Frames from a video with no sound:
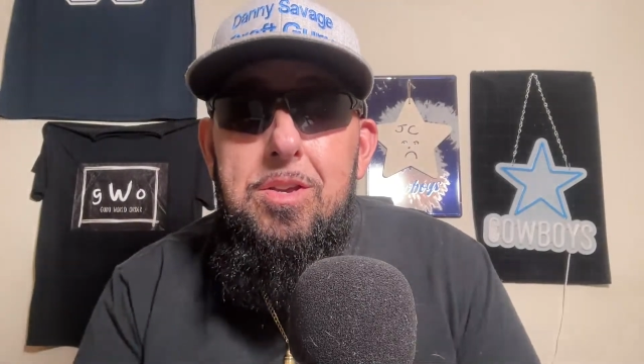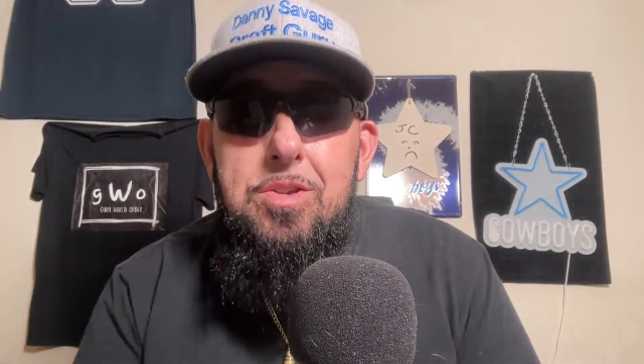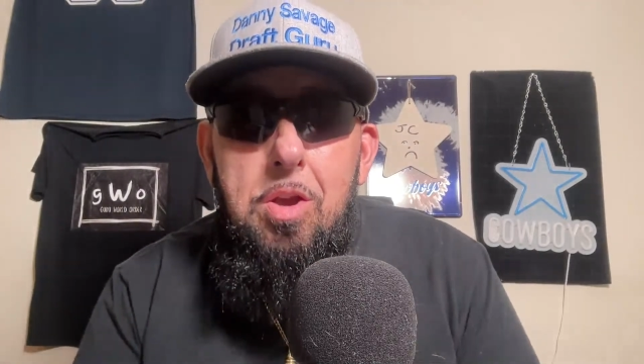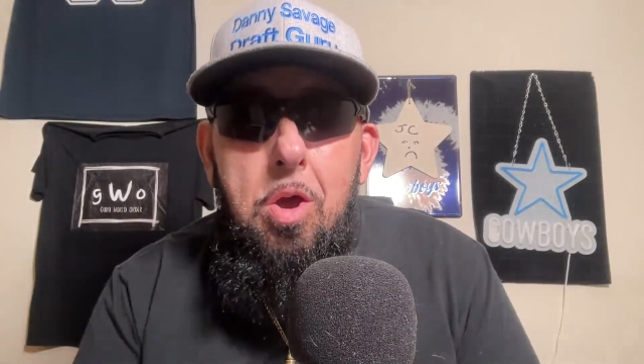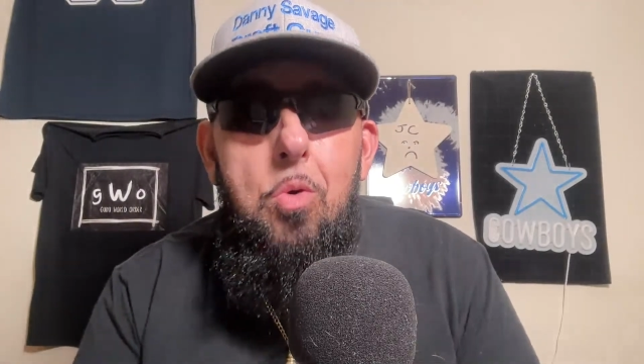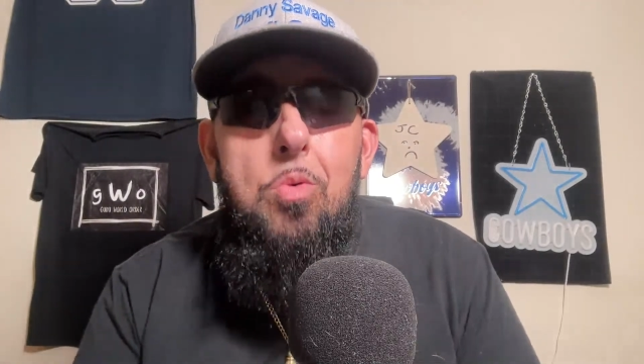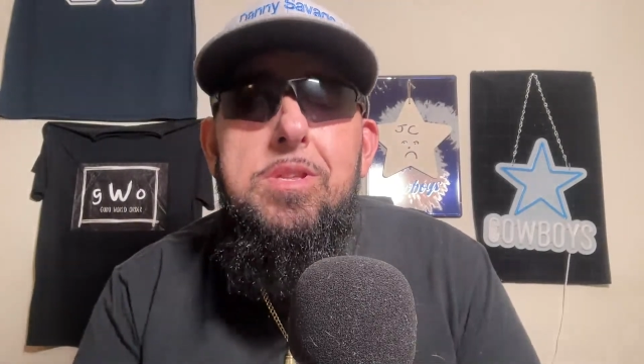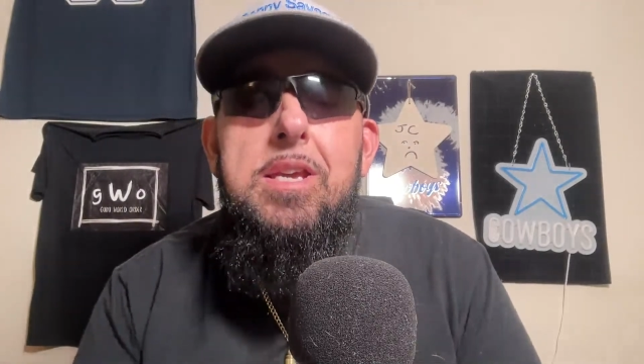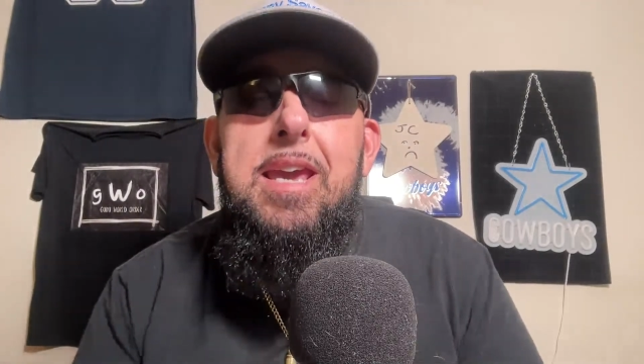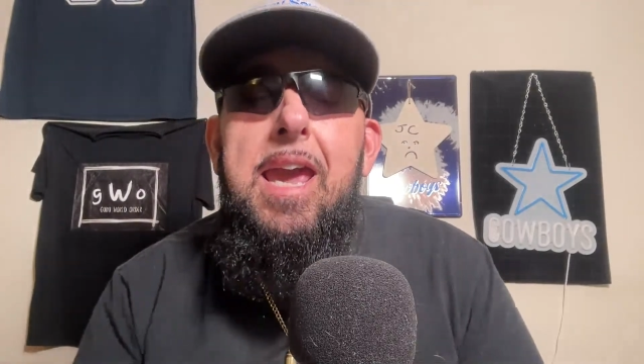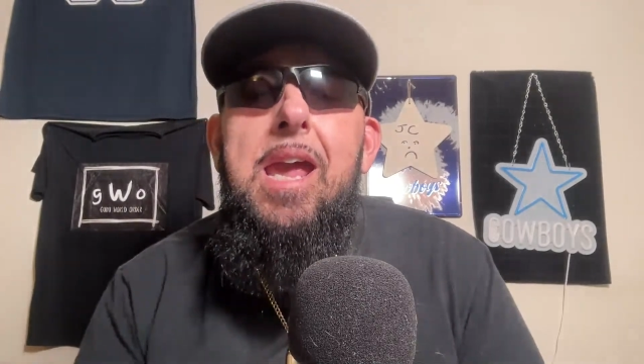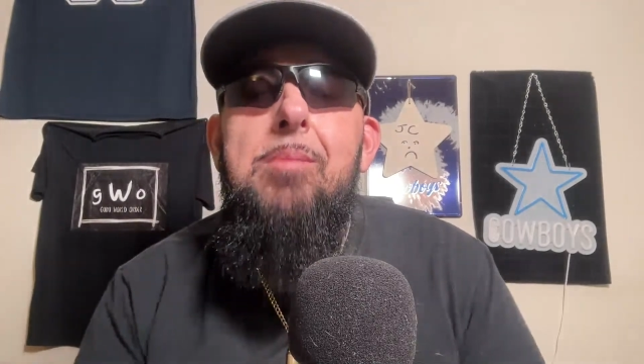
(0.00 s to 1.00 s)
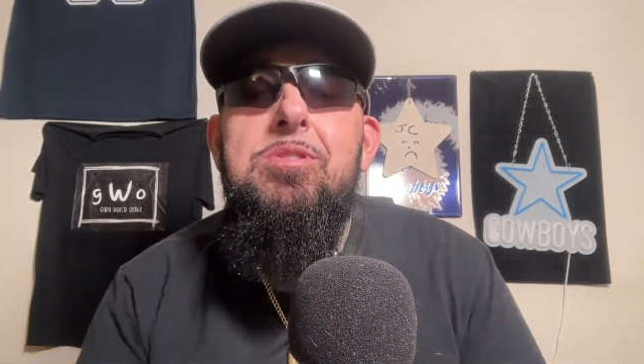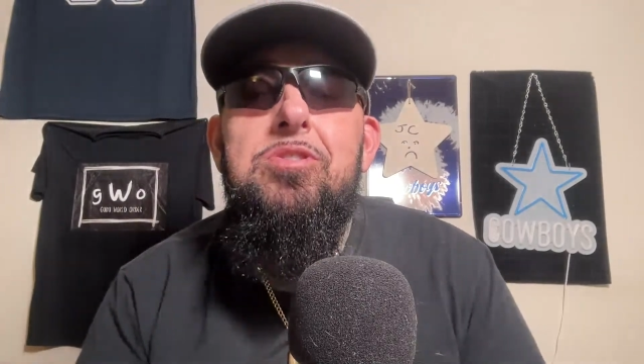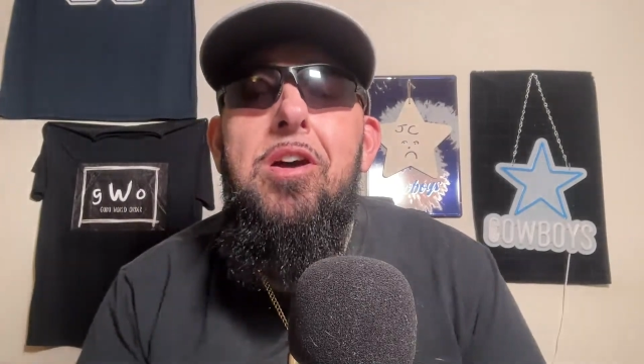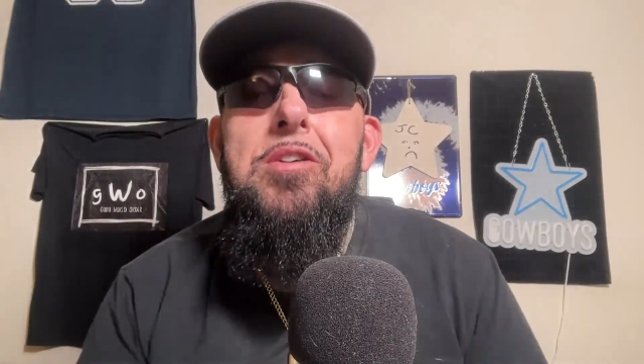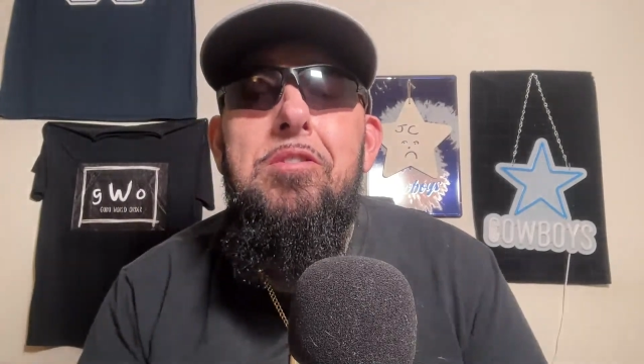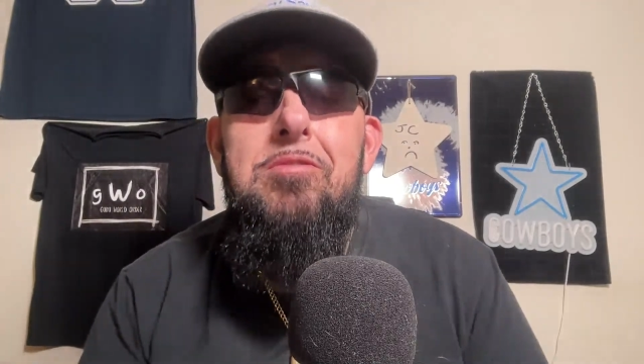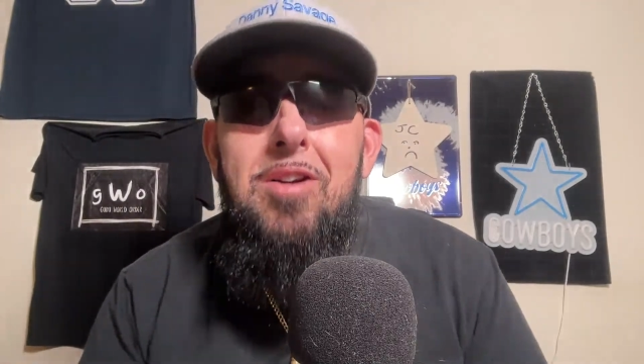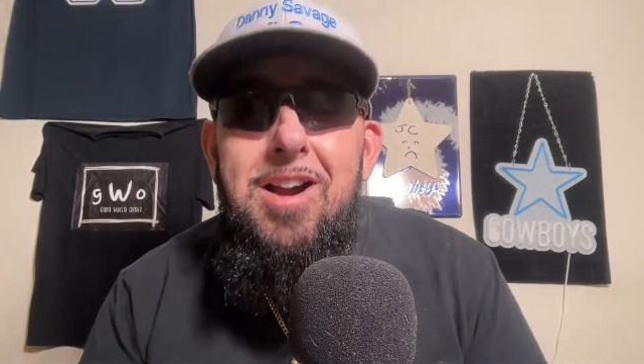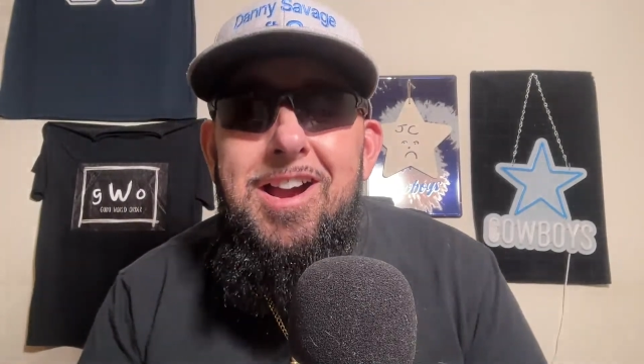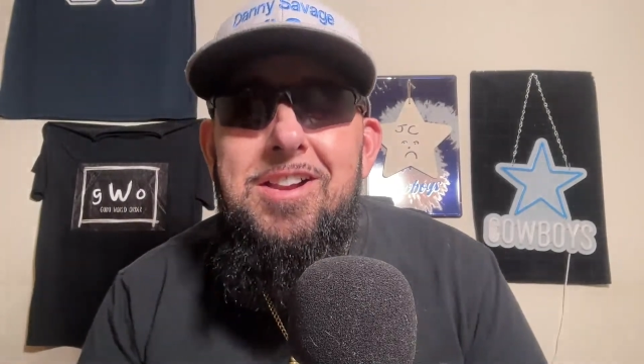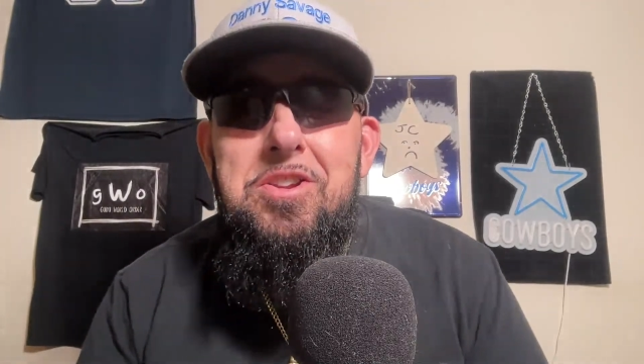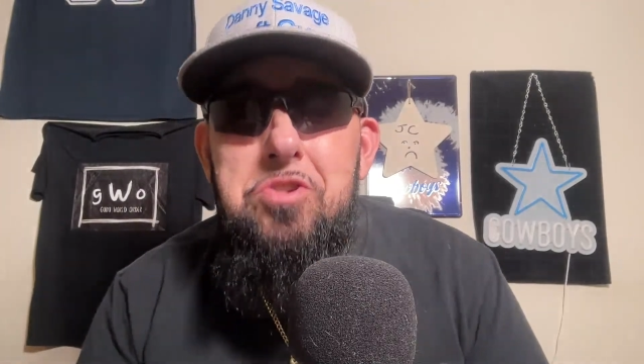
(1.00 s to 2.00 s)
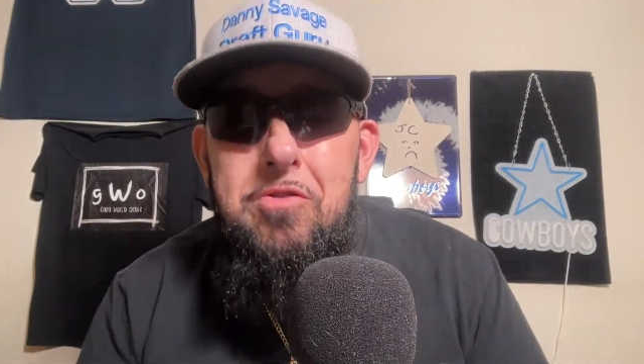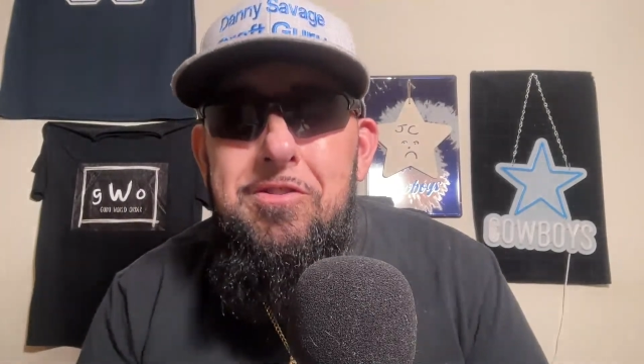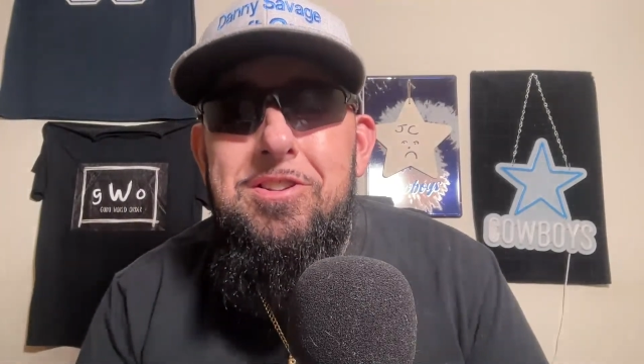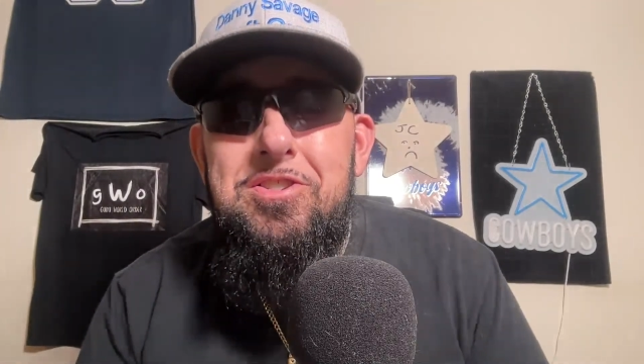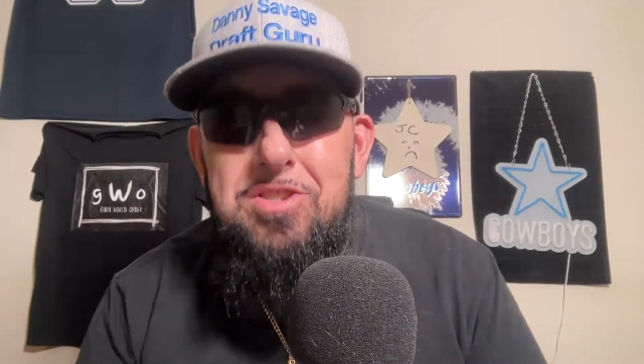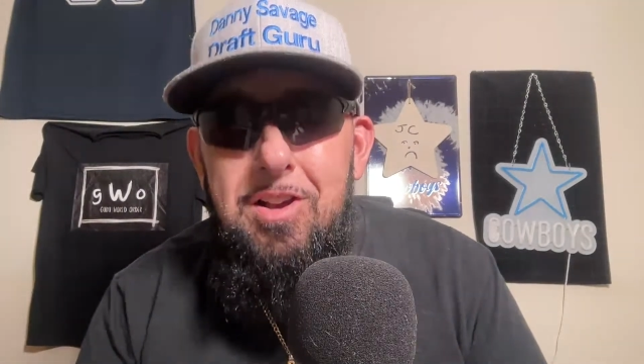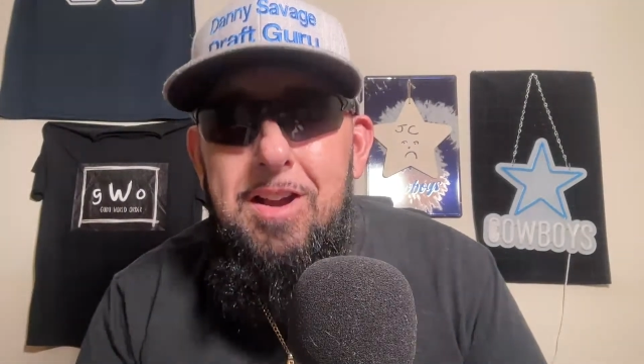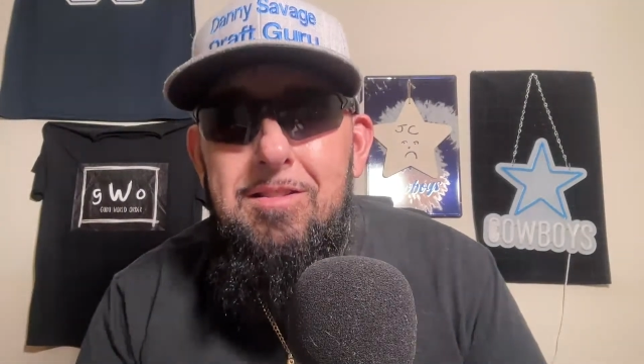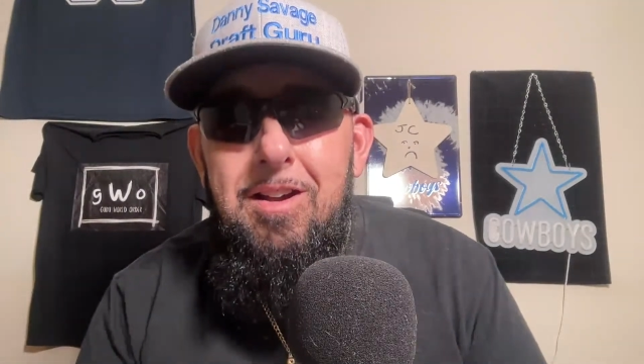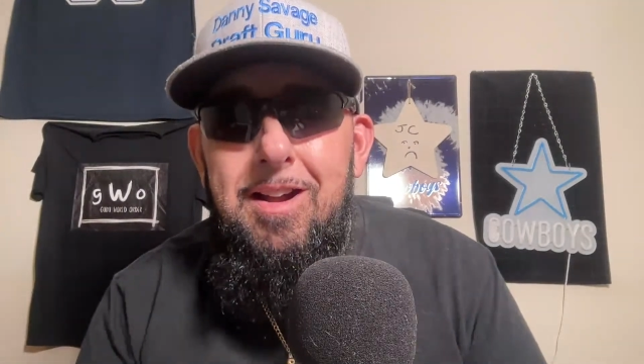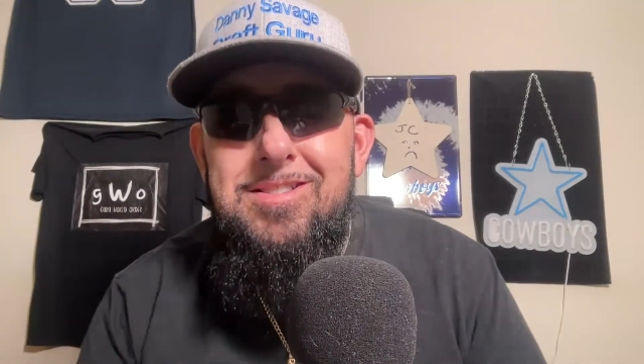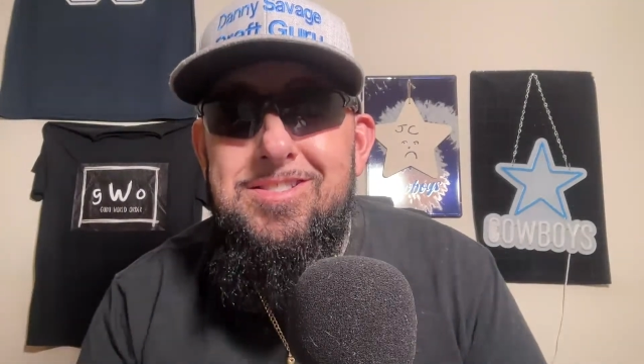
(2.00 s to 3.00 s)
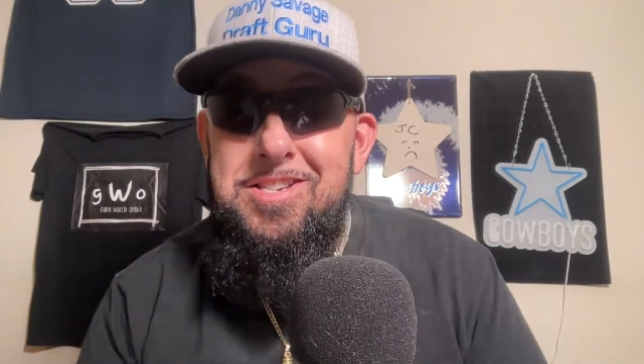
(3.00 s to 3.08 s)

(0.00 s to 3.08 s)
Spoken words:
Yo, the game is on the line and you're on the sidelines,